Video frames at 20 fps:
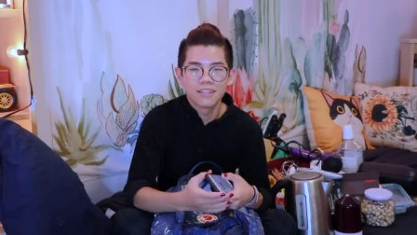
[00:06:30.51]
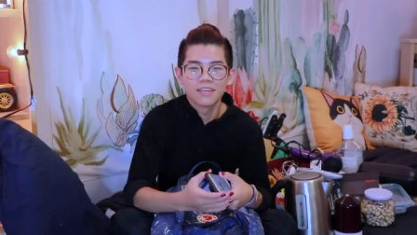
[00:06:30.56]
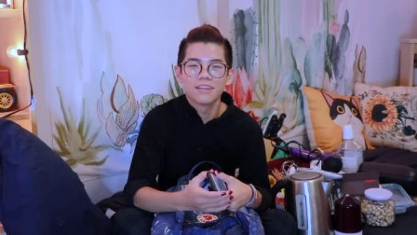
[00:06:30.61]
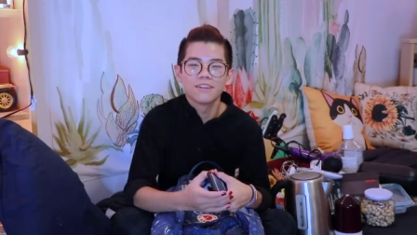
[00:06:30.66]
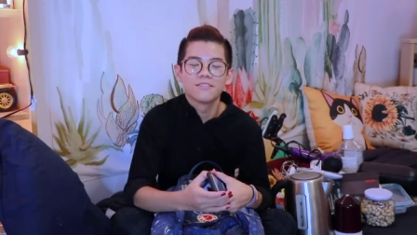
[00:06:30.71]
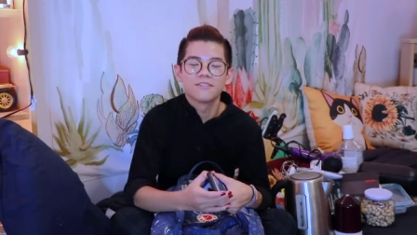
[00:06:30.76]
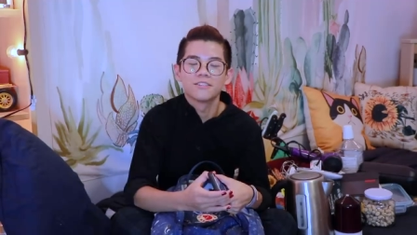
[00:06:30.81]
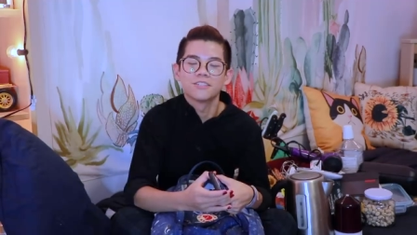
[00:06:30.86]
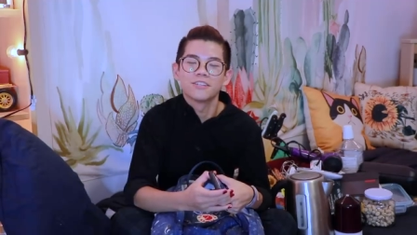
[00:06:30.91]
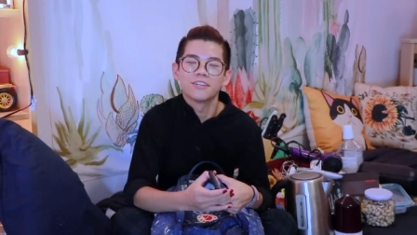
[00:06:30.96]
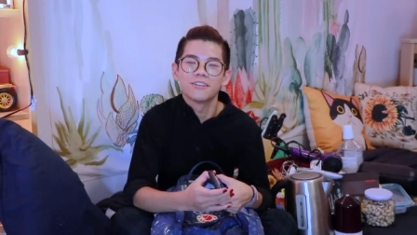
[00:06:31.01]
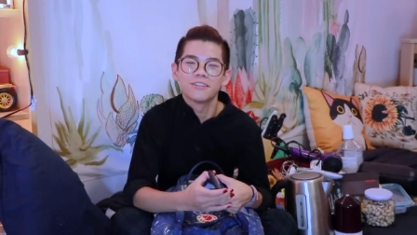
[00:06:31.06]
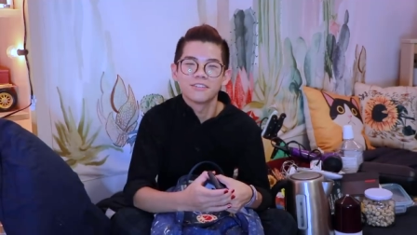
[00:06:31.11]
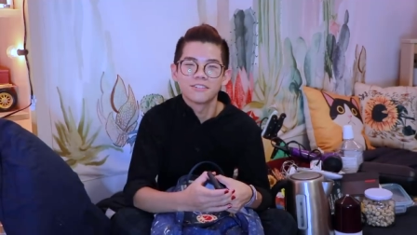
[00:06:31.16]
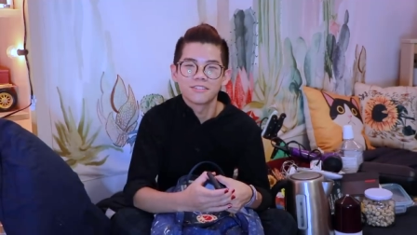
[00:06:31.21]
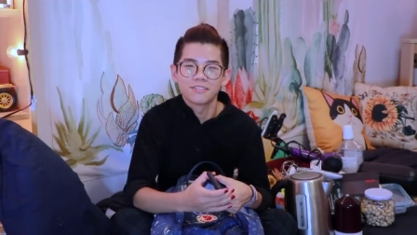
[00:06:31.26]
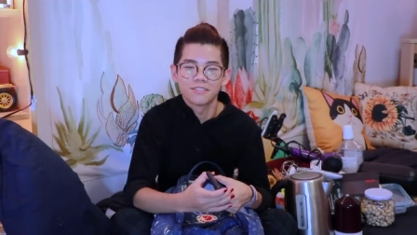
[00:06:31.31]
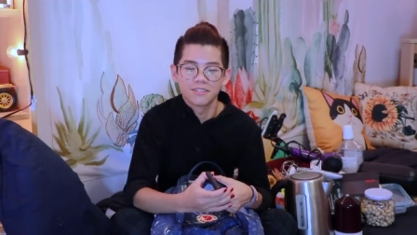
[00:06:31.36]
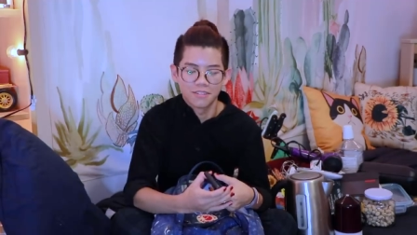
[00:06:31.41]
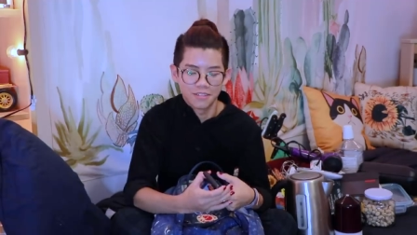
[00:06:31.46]
Thank you for sharing
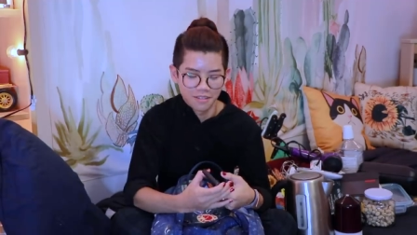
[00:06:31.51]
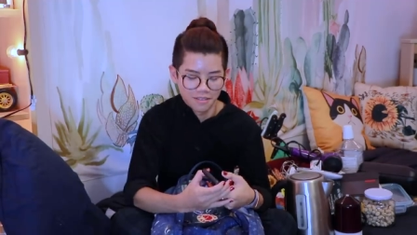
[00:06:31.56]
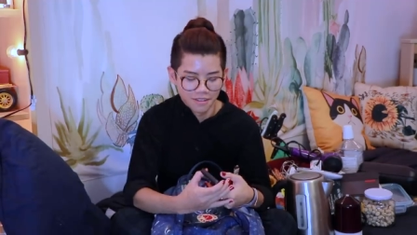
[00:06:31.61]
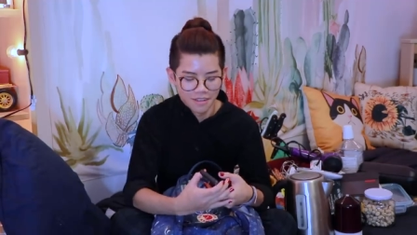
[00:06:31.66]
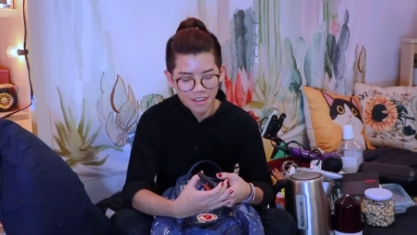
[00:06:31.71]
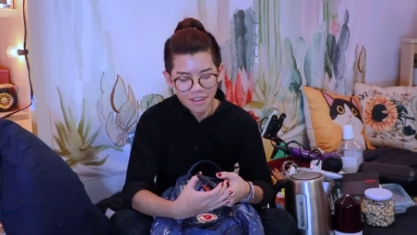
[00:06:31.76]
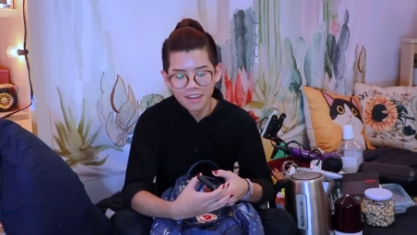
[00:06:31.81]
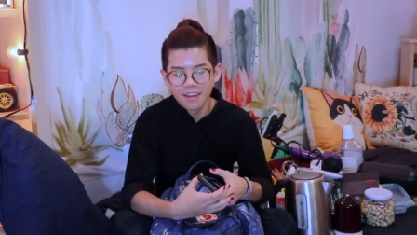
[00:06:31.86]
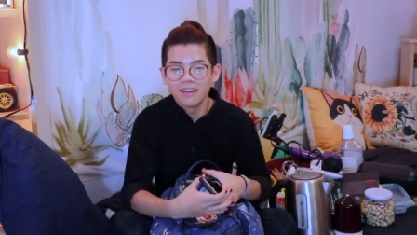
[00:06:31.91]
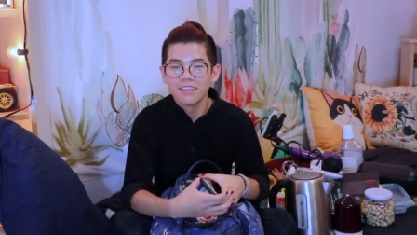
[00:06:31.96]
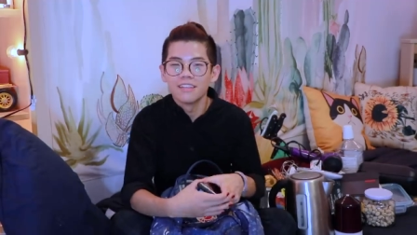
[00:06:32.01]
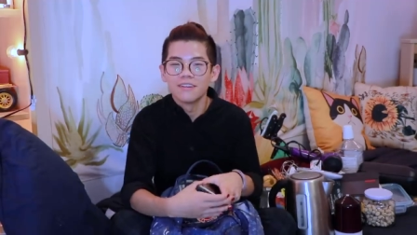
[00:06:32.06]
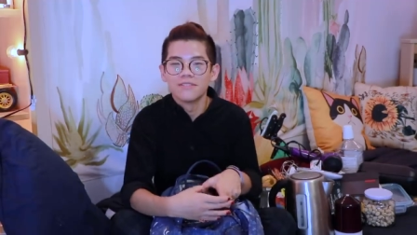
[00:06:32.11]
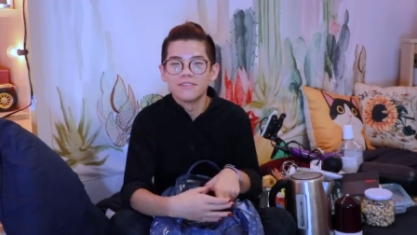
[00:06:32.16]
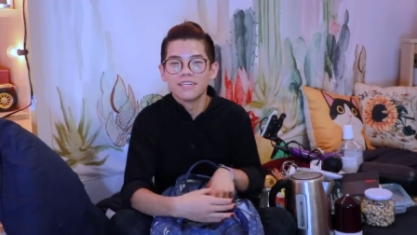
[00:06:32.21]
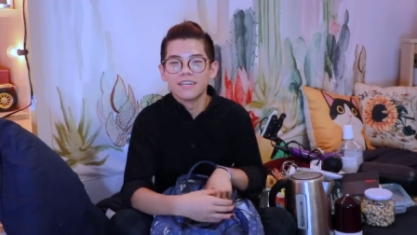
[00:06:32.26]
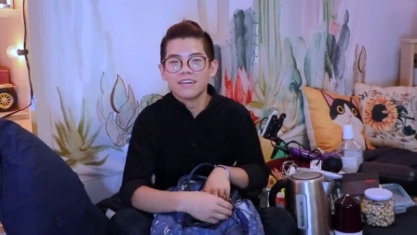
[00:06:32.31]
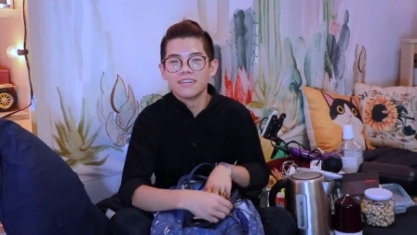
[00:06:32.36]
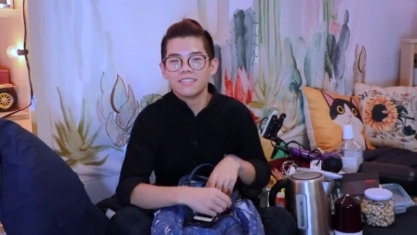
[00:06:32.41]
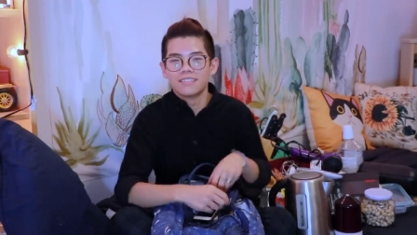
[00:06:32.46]
your story. I love
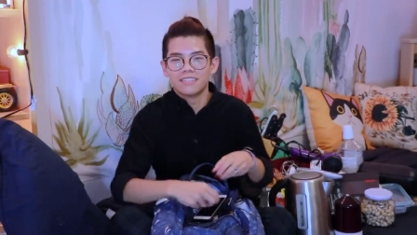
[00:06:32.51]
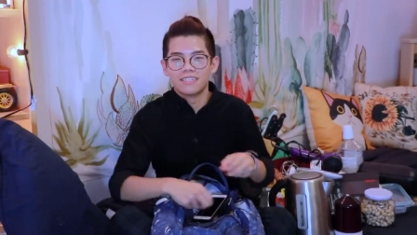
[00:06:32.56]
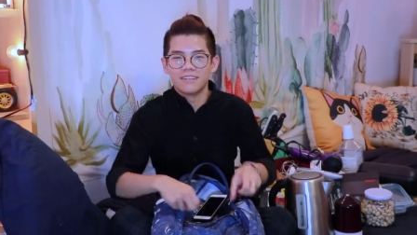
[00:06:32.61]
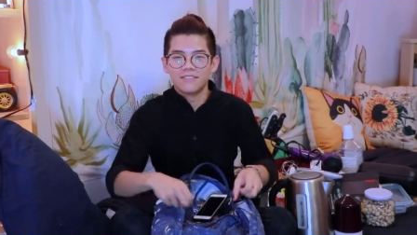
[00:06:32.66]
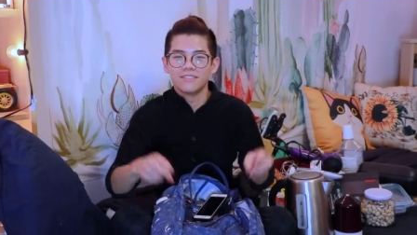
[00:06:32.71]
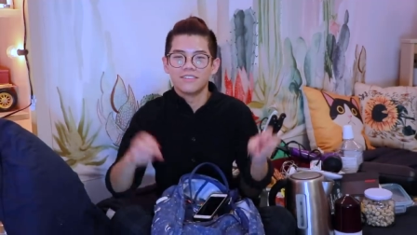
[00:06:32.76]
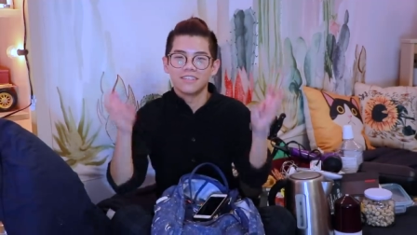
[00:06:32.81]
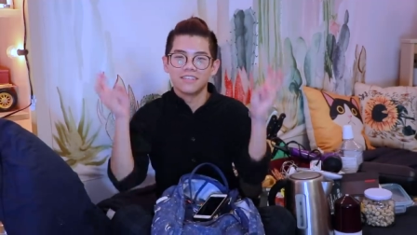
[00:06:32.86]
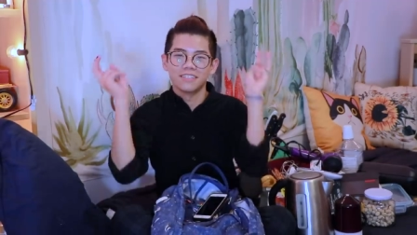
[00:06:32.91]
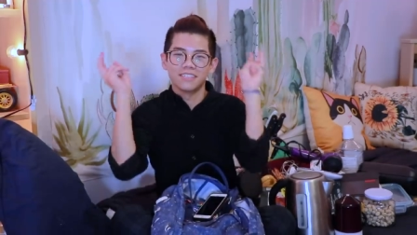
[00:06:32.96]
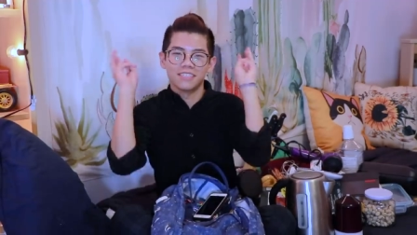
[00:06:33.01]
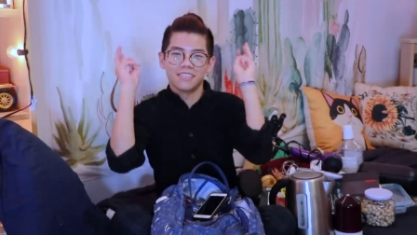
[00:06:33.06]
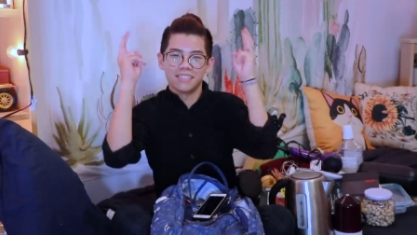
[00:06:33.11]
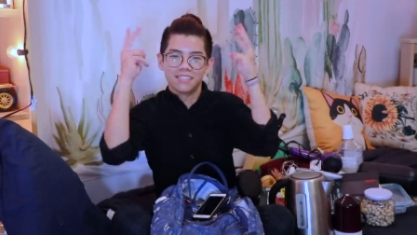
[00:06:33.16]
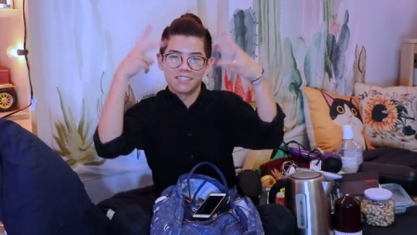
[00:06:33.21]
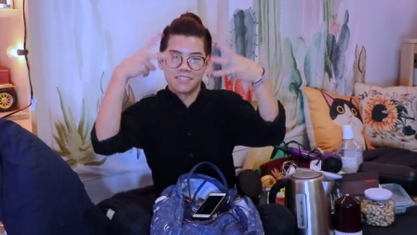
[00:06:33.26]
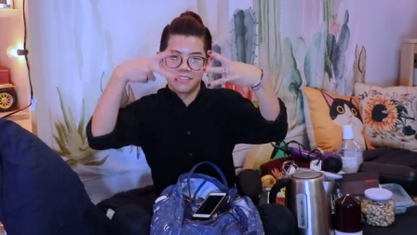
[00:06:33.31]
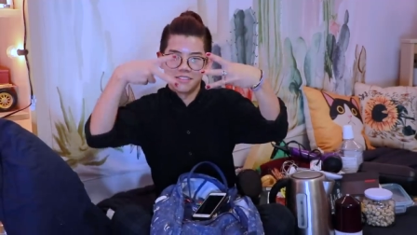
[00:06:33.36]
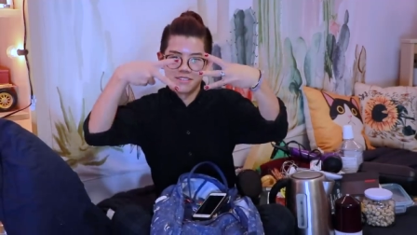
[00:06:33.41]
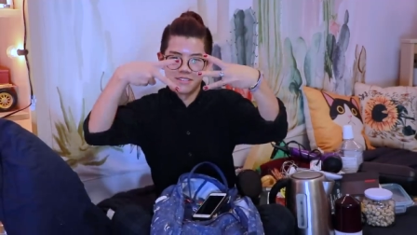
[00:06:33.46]
you guys, and everything is
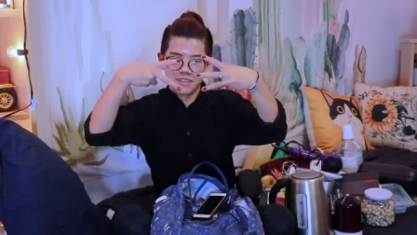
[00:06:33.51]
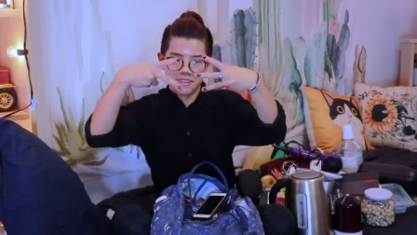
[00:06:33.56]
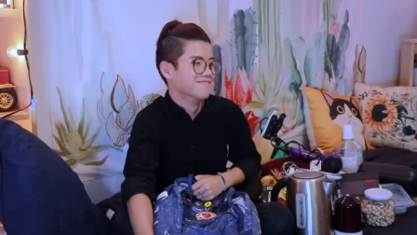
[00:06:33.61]
less than three.